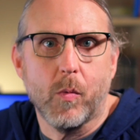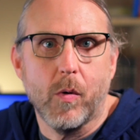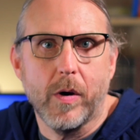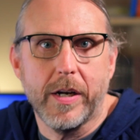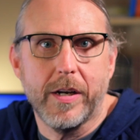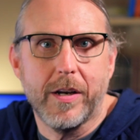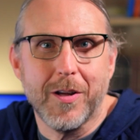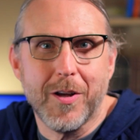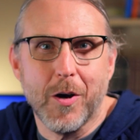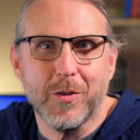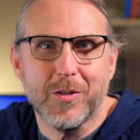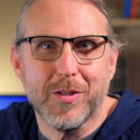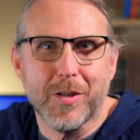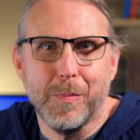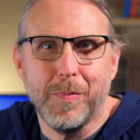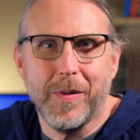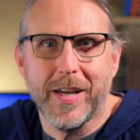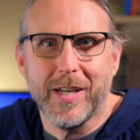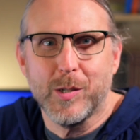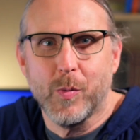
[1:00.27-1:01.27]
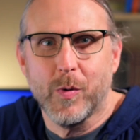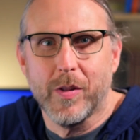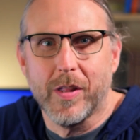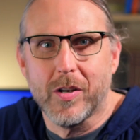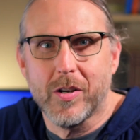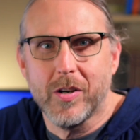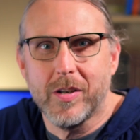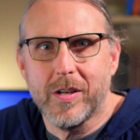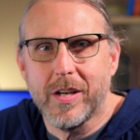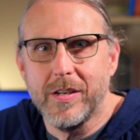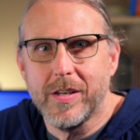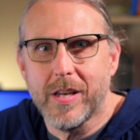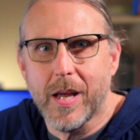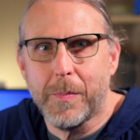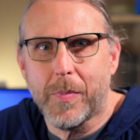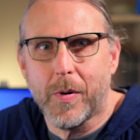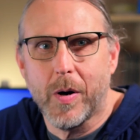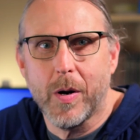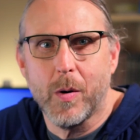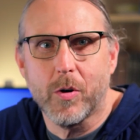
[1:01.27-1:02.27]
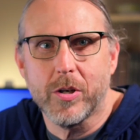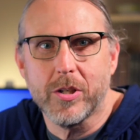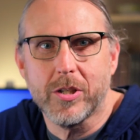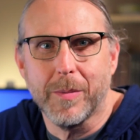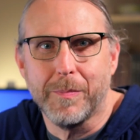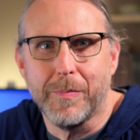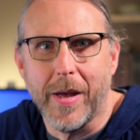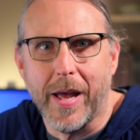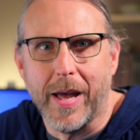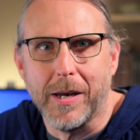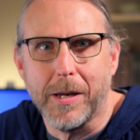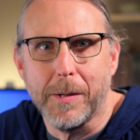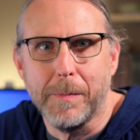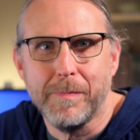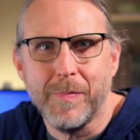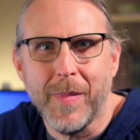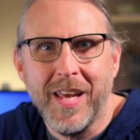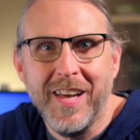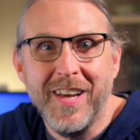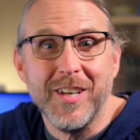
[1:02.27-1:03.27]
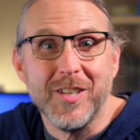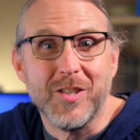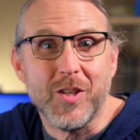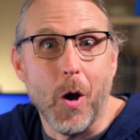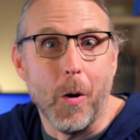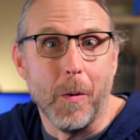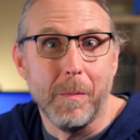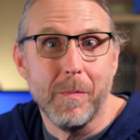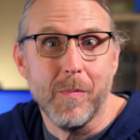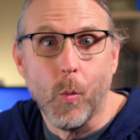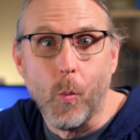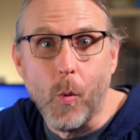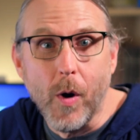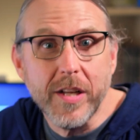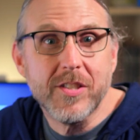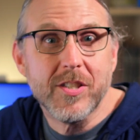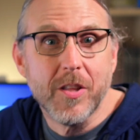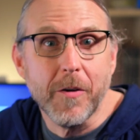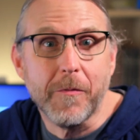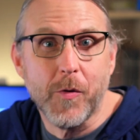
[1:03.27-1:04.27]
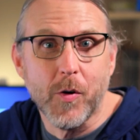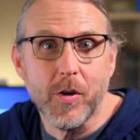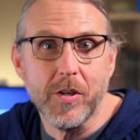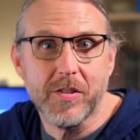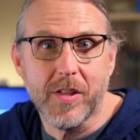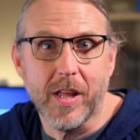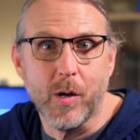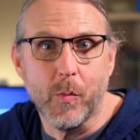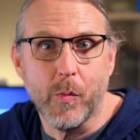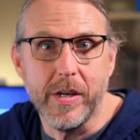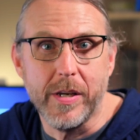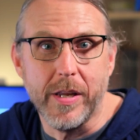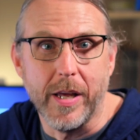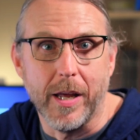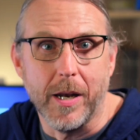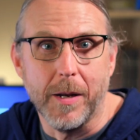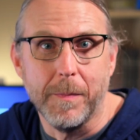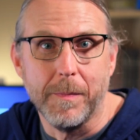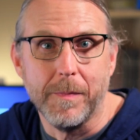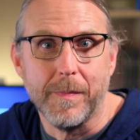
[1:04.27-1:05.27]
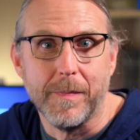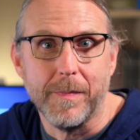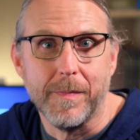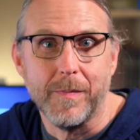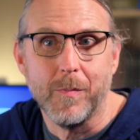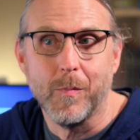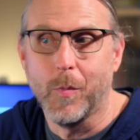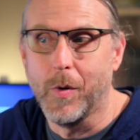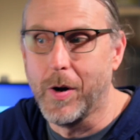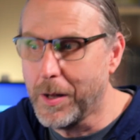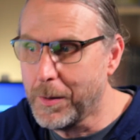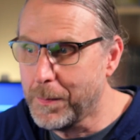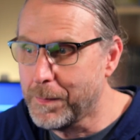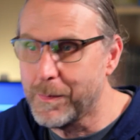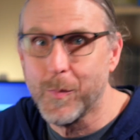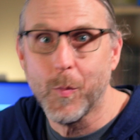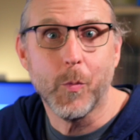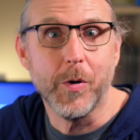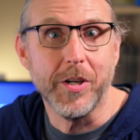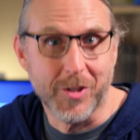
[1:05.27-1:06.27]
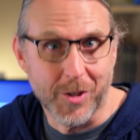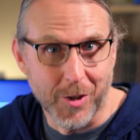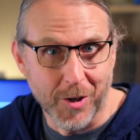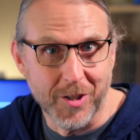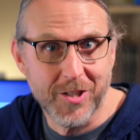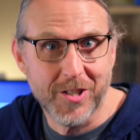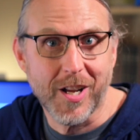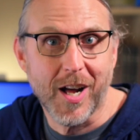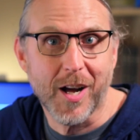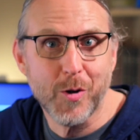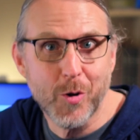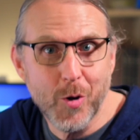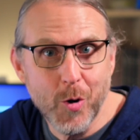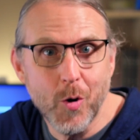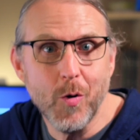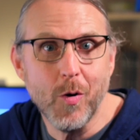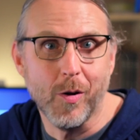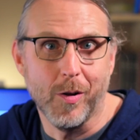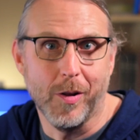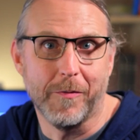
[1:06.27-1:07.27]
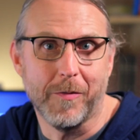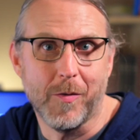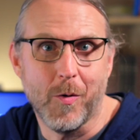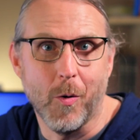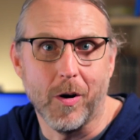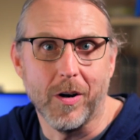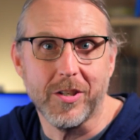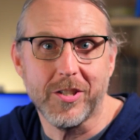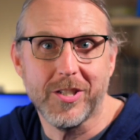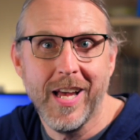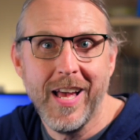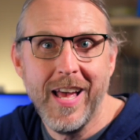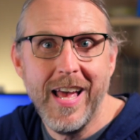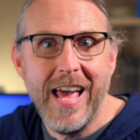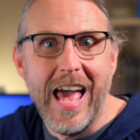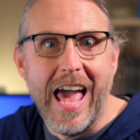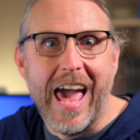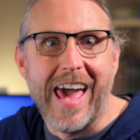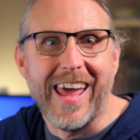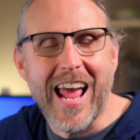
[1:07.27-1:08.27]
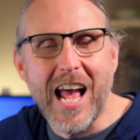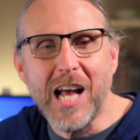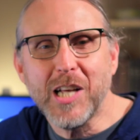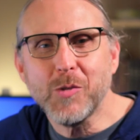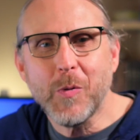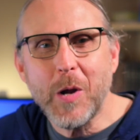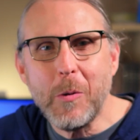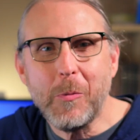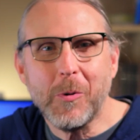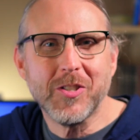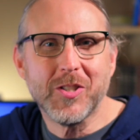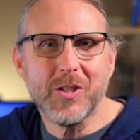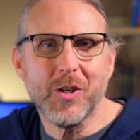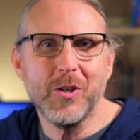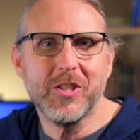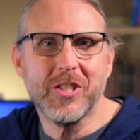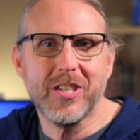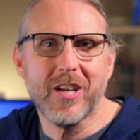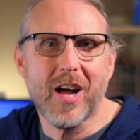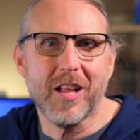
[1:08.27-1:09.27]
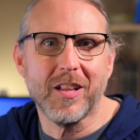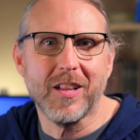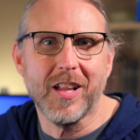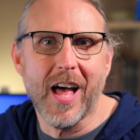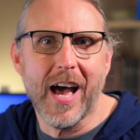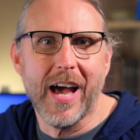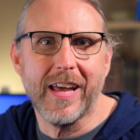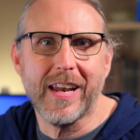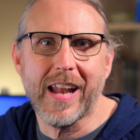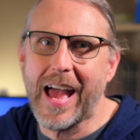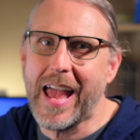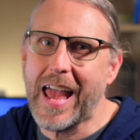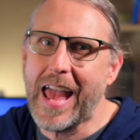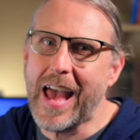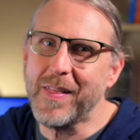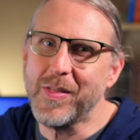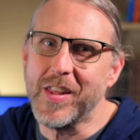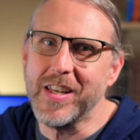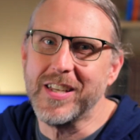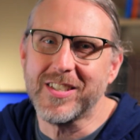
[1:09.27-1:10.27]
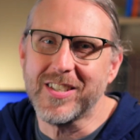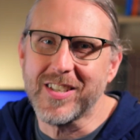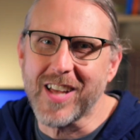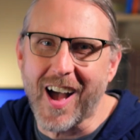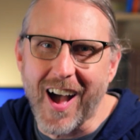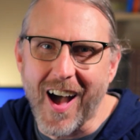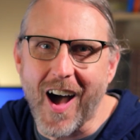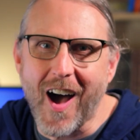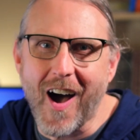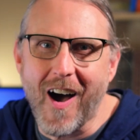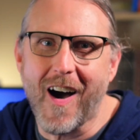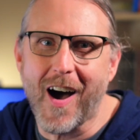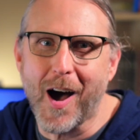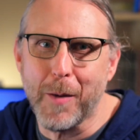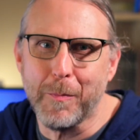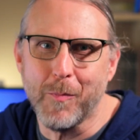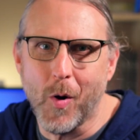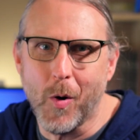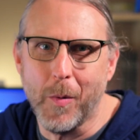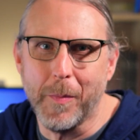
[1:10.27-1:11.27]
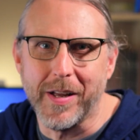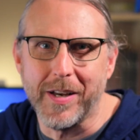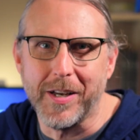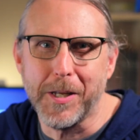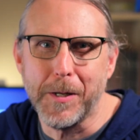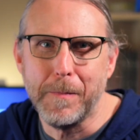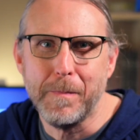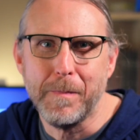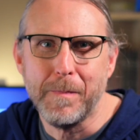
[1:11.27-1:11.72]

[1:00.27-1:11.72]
wanted to go someplace with a good contemporary worship band. So, what's the first thing we did? Well, we searched on Google, of course. And as we were searching online, I had this aha moment.